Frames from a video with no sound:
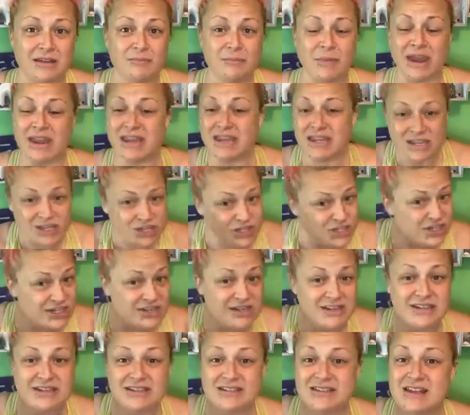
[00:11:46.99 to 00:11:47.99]
My
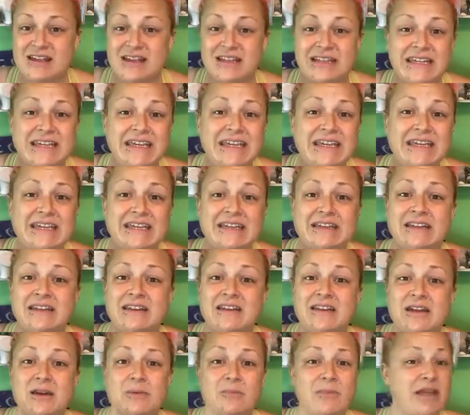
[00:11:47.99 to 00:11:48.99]
kitchen is clean.
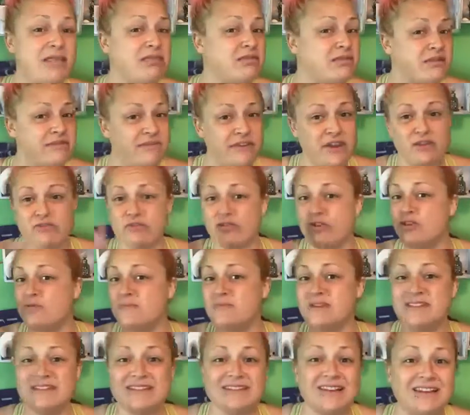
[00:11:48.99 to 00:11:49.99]
My living
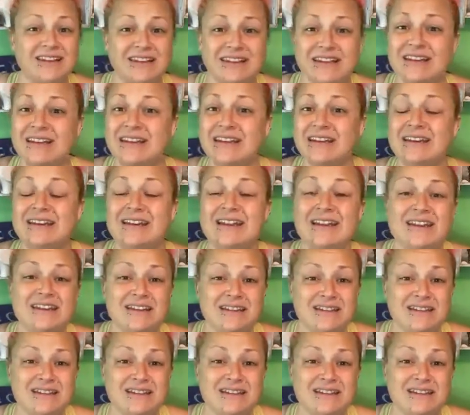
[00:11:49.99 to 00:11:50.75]
room is clean.